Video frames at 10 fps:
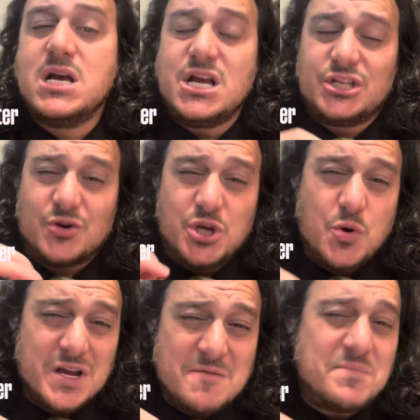So you
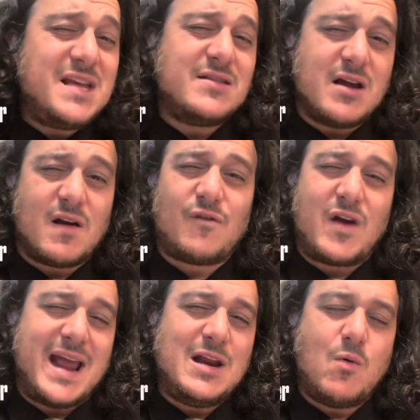can be there for
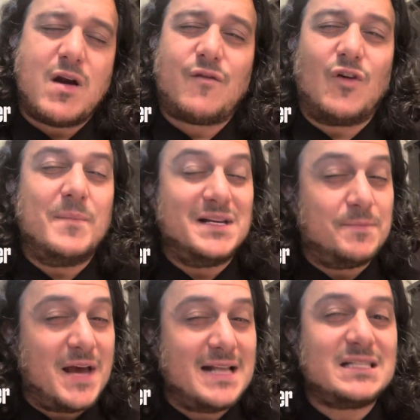anywhere from, it
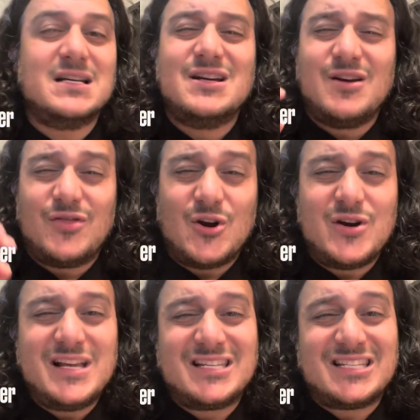depends,
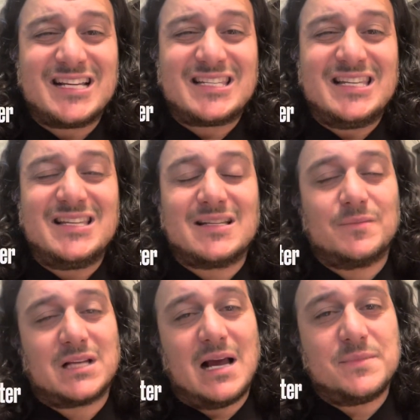30, 60,
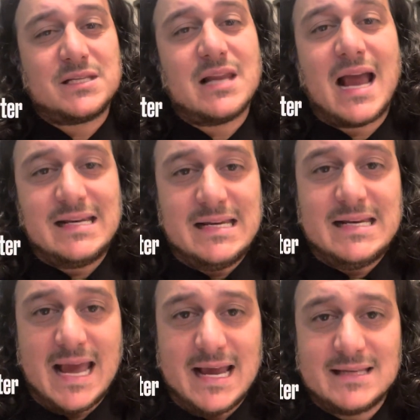sometimes 90
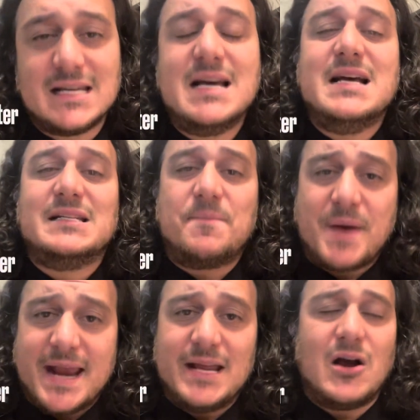days,
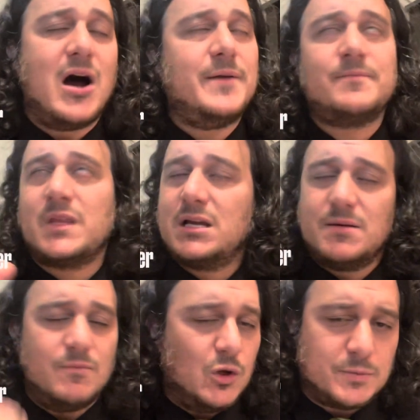depending on
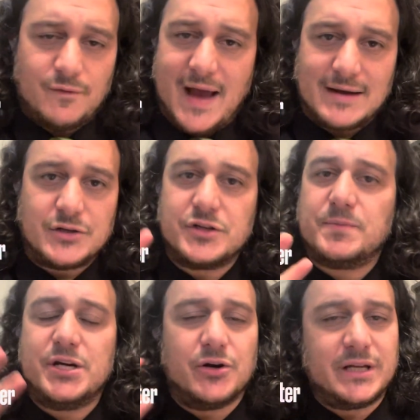multiple factors,
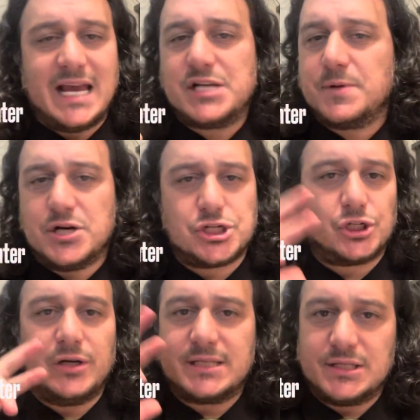but your engagement,
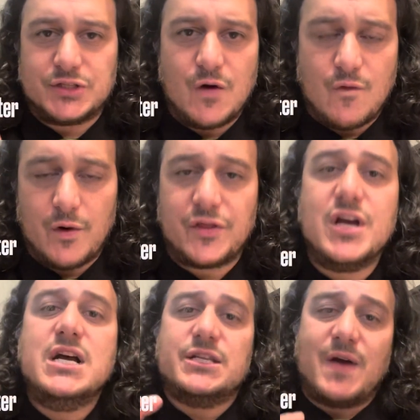insurance, and so forth.
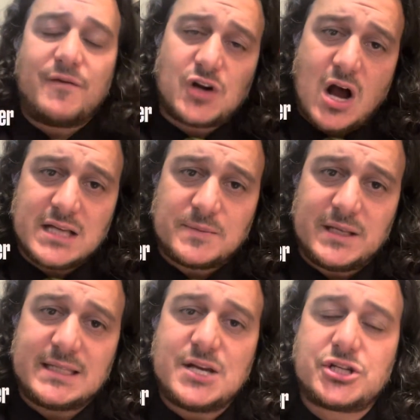So after
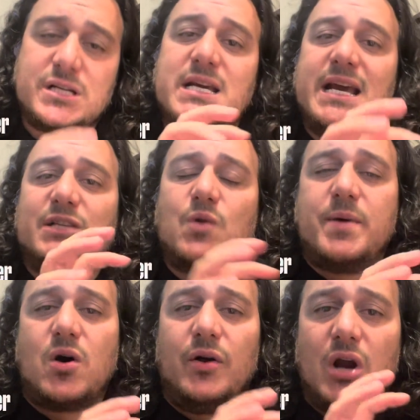hospitalization, it's what we
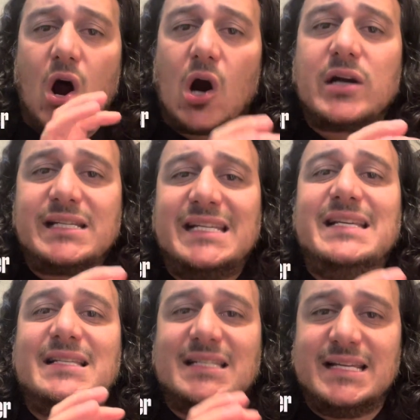call an
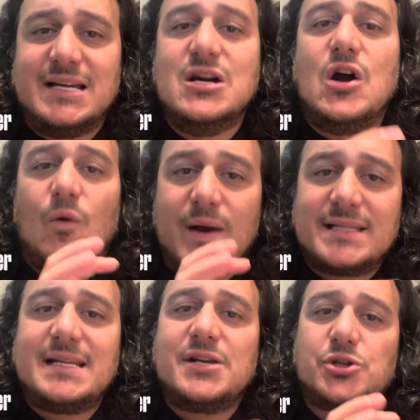RTC,
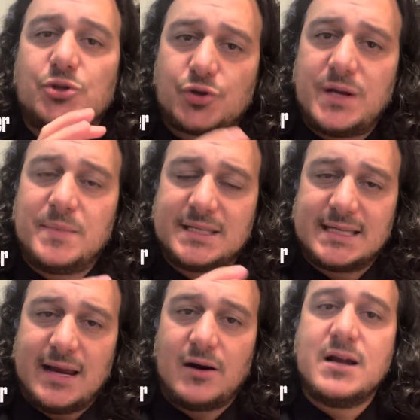Residential Treatment
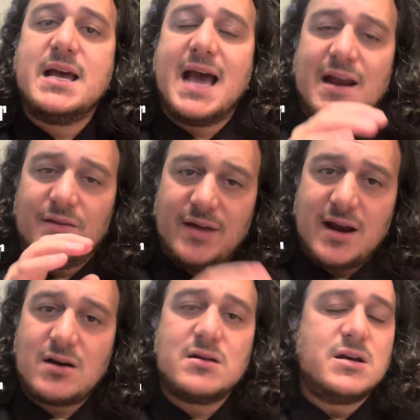Center. And
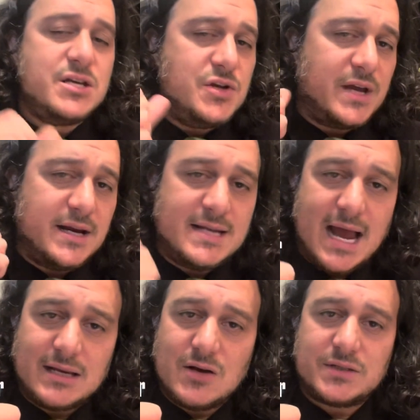there, you get a
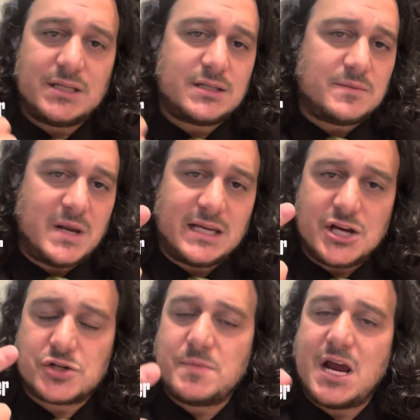diagnosis,
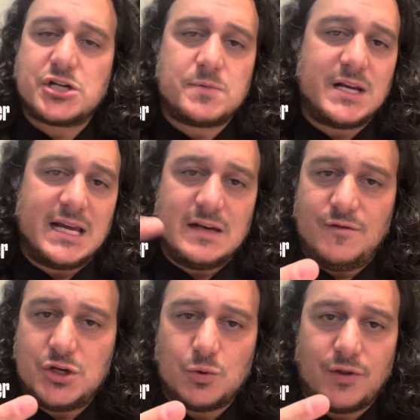medication management,
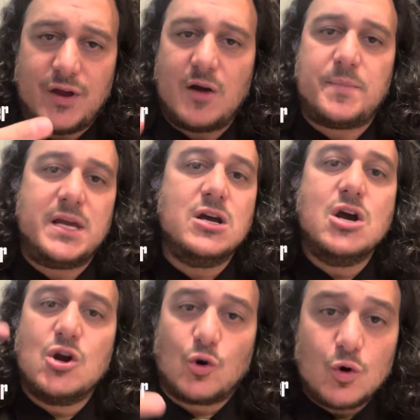individual therapy,
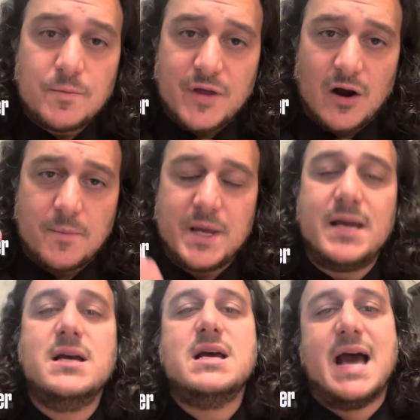group therapy,
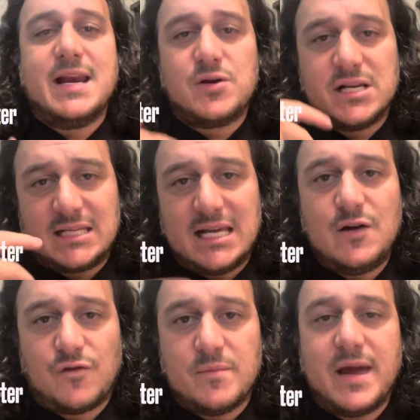and you continue
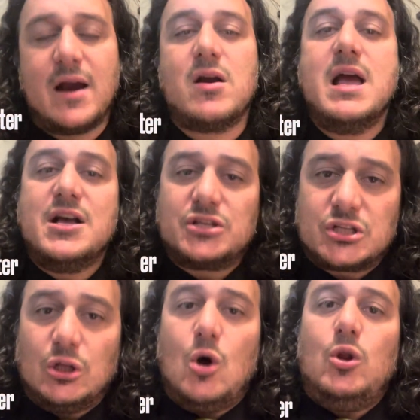from there,
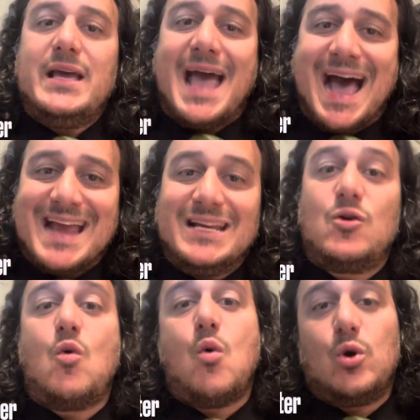slowly adding
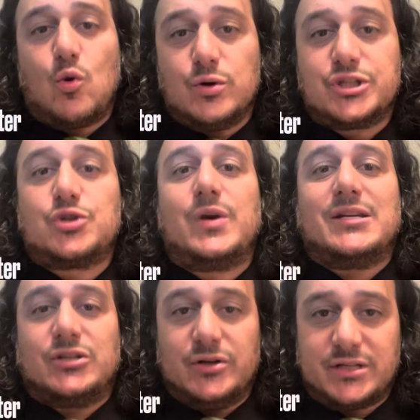quote unquote
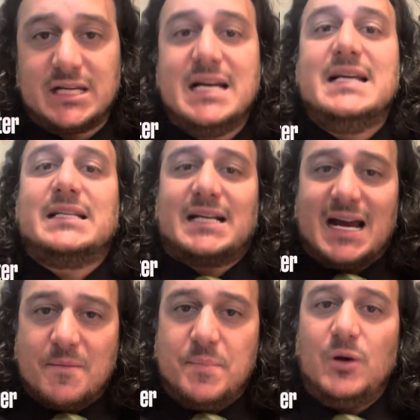stressors to kind
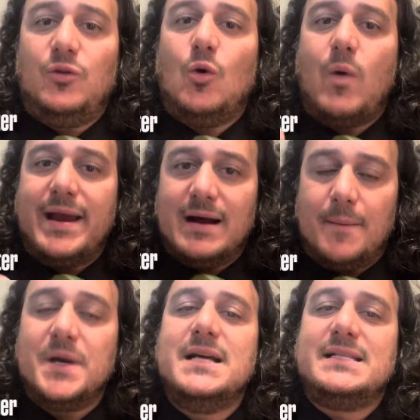of build the weight
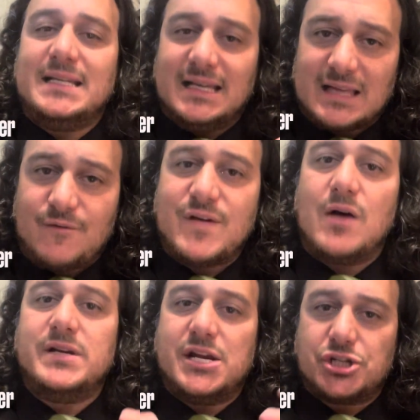up, to get that
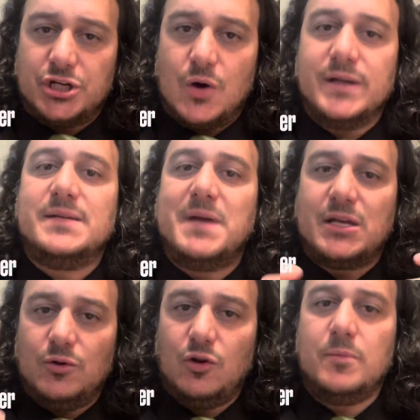foundation going, to make
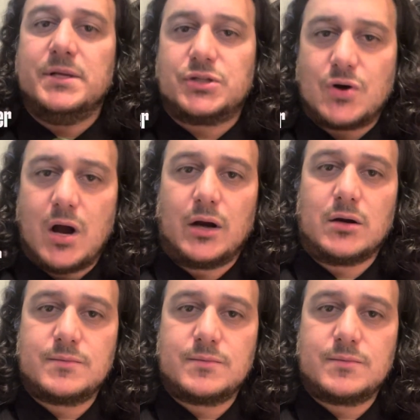you a little bit stronger.